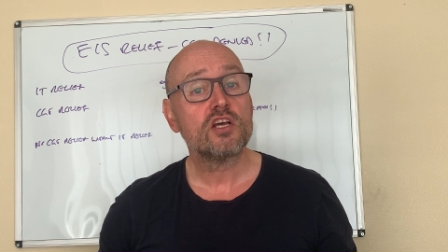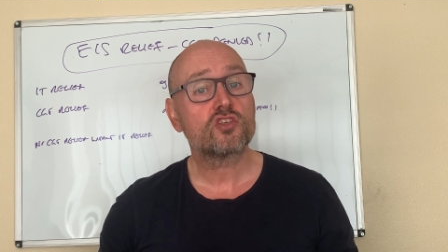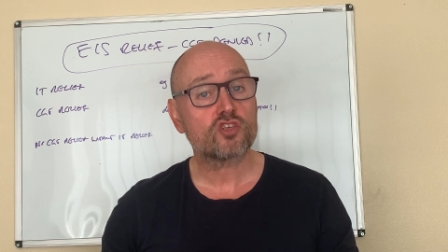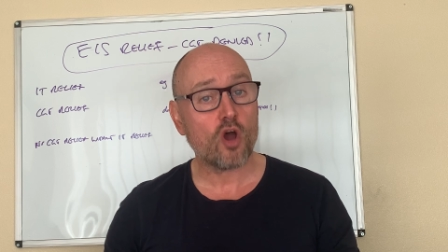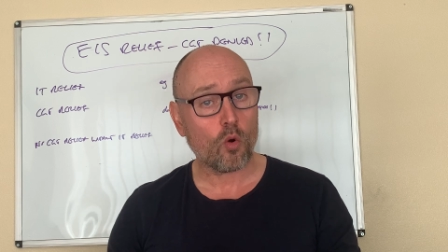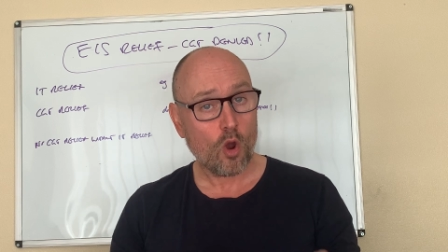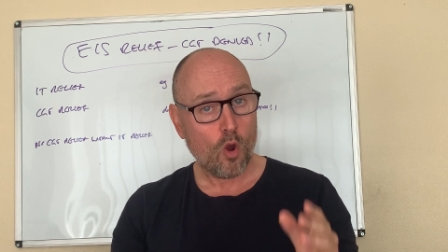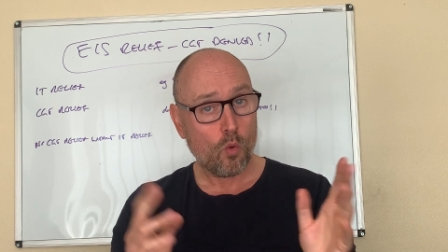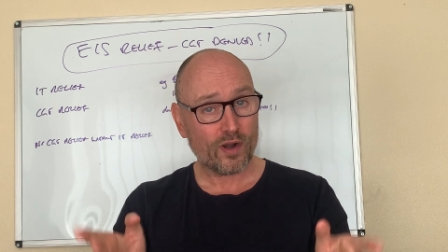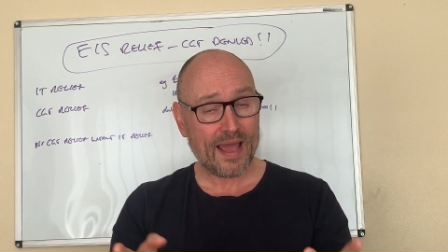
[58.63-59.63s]
So
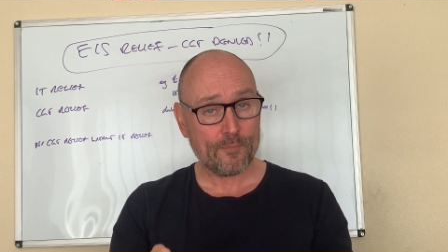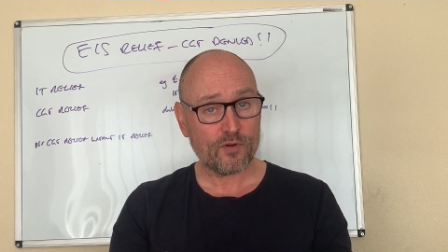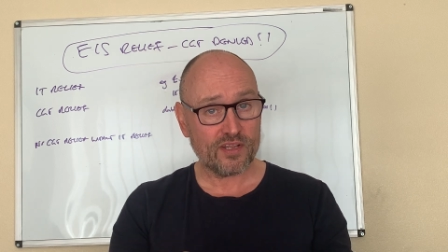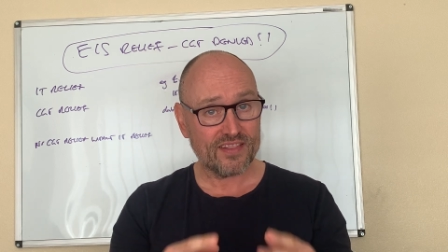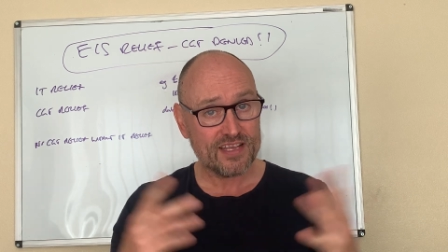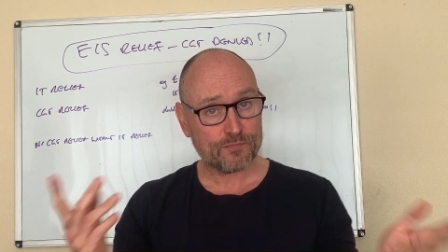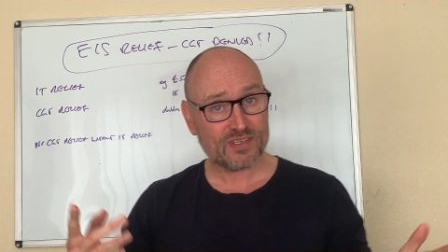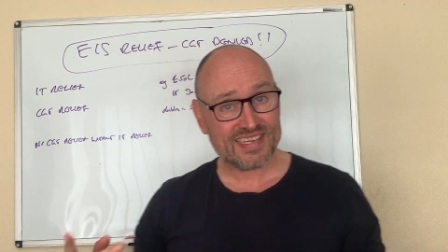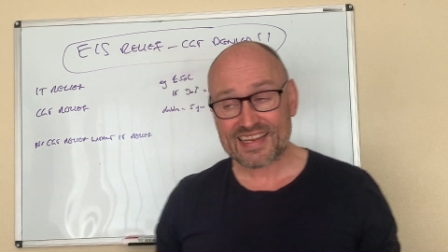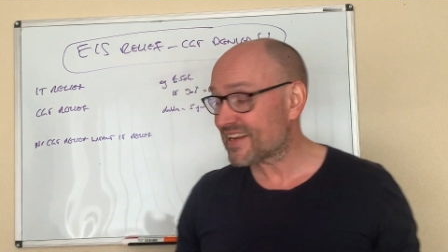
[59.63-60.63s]
what happened in this
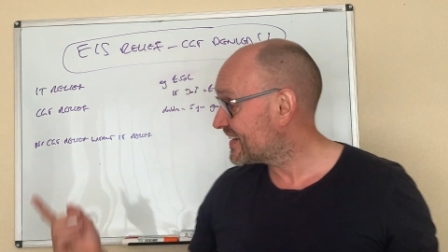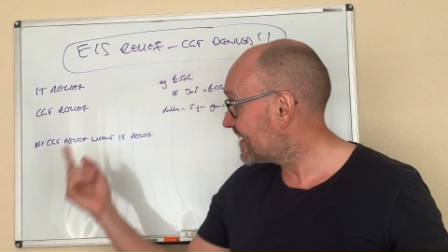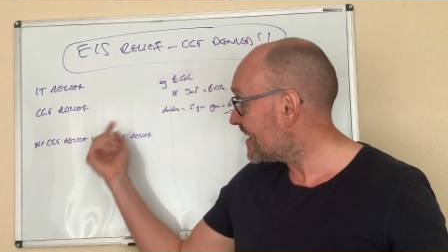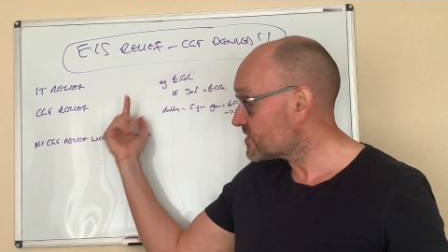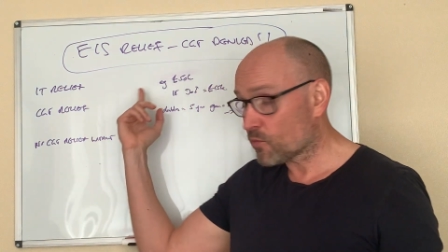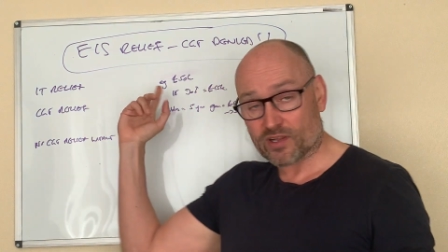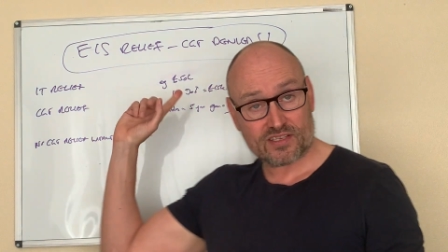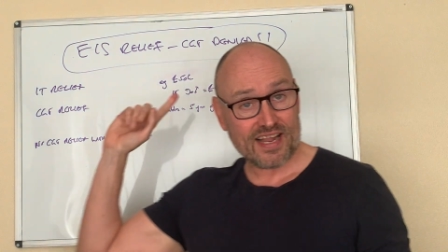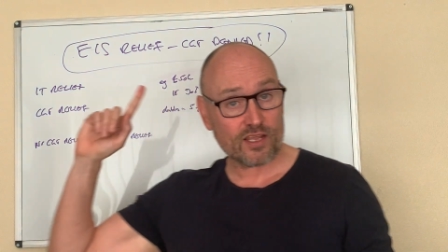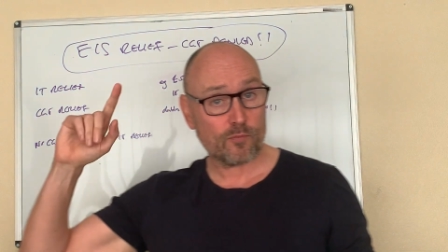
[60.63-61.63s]
particular case I want to
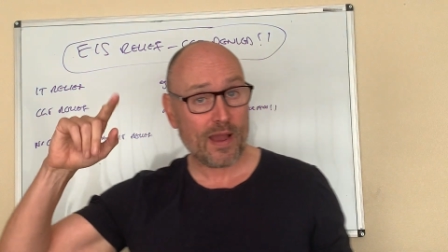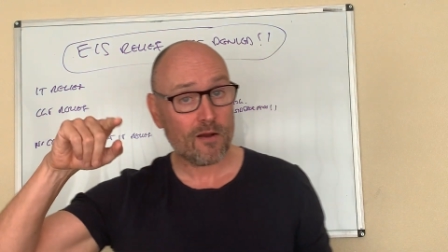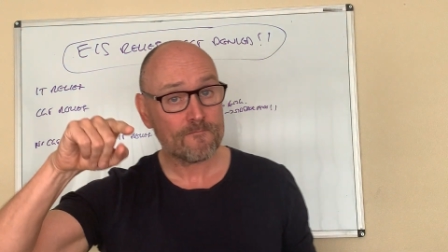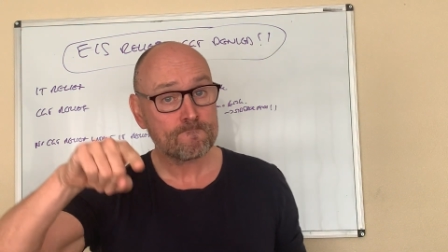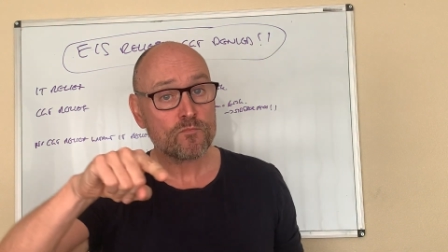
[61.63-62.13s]
tell you about,